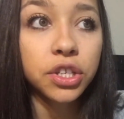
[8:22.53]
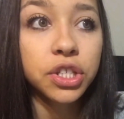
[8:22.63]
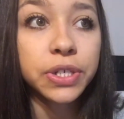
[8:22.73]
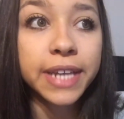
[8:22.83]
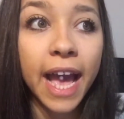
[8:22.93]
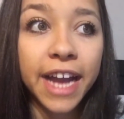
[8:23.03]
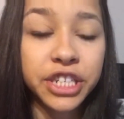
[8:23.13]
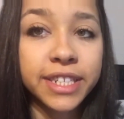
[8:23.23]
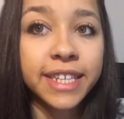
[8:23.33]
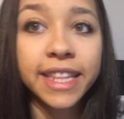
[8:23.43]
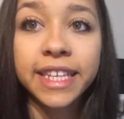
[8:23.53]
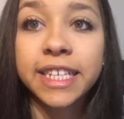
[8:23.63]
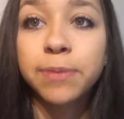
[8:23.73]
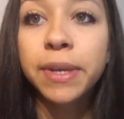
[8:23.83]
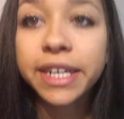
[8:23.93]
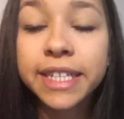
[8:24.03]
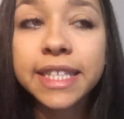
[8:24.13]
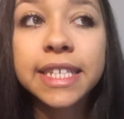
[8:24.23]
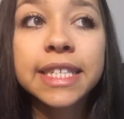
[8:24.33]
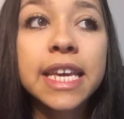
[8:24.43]
so yeah, I just said the
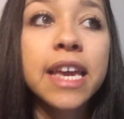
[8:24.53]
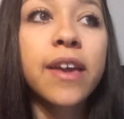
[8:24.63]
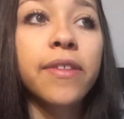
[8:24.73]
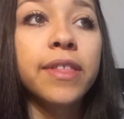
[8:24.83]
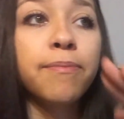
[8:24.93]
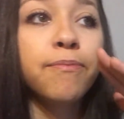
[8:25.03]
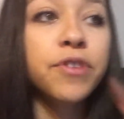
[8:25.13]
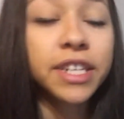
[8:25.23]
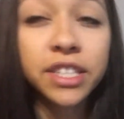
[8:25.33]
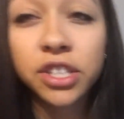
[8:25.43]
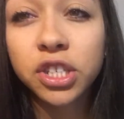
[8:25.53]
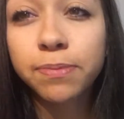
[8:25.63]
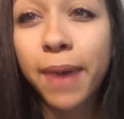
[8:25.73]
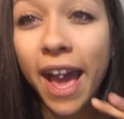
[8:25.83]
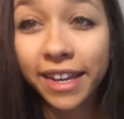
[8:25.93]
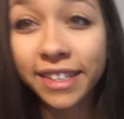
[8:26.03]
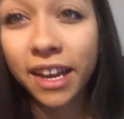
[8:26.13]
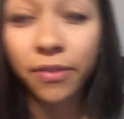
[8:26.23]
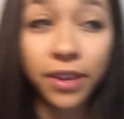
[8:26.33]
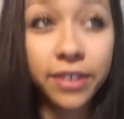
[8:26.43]
experiences, the research backed
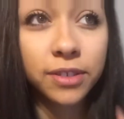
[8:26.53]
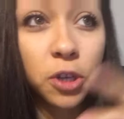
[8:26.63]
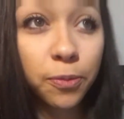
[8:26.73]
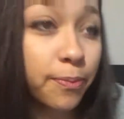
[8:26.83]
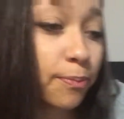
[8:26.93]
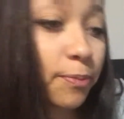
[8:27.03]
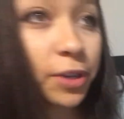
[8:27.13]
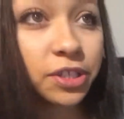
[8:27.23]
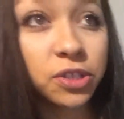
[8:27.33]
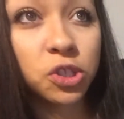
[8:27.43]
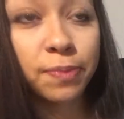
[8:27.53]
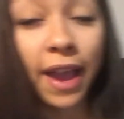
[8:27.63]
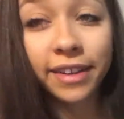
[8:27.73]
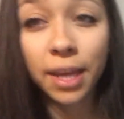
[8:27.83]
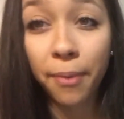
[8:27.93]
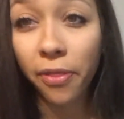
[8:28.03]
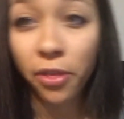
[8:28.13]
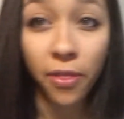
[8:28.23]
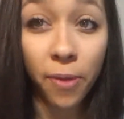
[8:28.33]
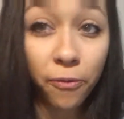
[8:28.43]
up, there's no research backed up
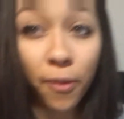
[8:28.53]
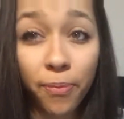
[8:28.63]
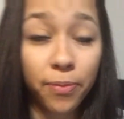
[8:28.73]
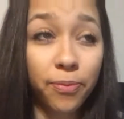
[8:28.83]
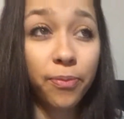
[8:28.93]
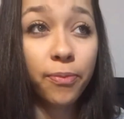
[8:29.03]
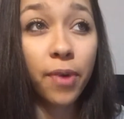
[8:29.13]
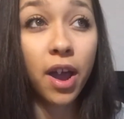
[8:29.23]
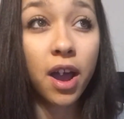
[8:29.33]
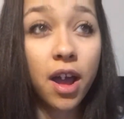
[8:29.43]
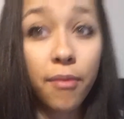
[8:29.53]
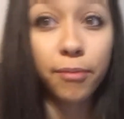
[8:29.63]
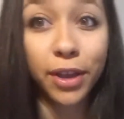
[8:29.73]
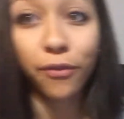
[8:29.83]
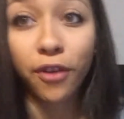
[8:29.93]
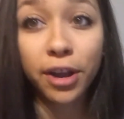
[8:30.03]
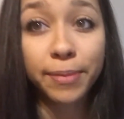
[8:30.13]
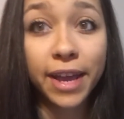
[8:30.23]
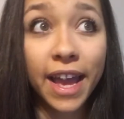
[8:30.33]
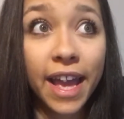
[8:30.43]
other than from Big
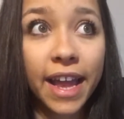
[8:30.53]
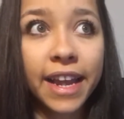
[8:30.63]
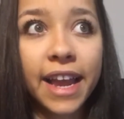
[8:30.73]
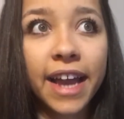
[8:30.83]
Pharma, and